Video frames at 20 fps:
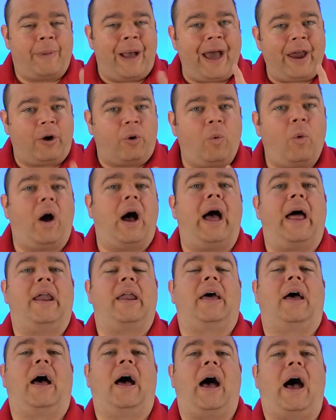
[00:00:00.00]
matter
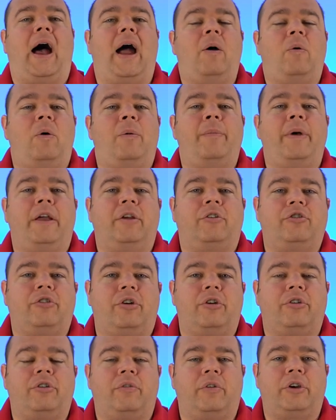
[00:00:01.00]
what, I will make
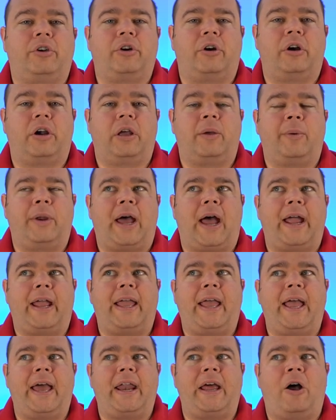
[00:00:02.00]
sure to return him. And I
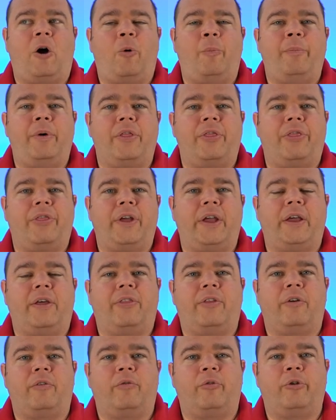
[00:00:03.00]
can't help but
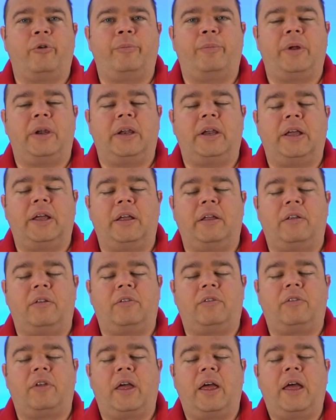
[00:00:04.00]
think that Reuben
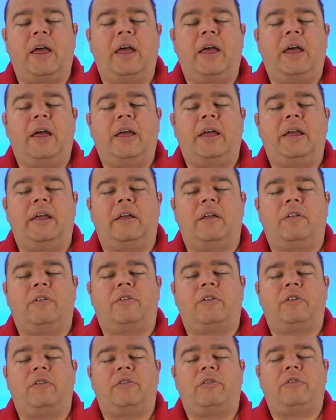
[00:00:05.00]
is
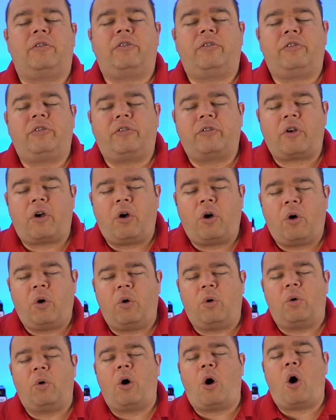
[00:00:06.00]

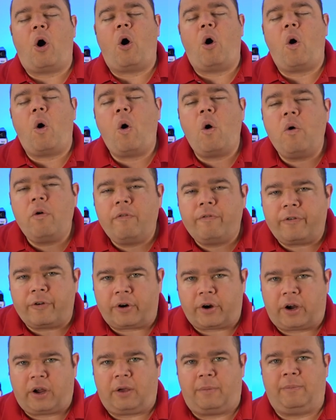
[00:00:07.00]
so
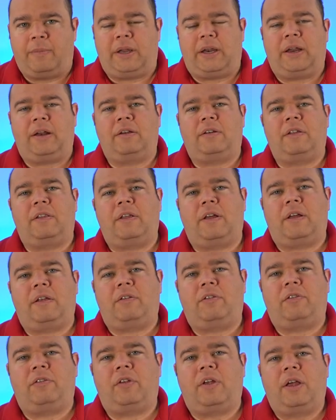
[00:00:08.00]
overcommitting to
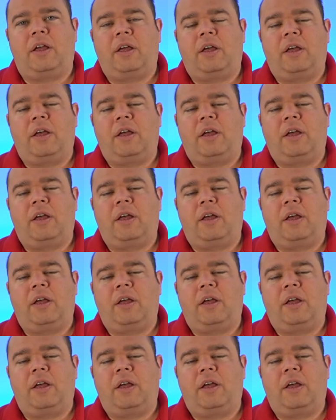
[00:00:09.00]
this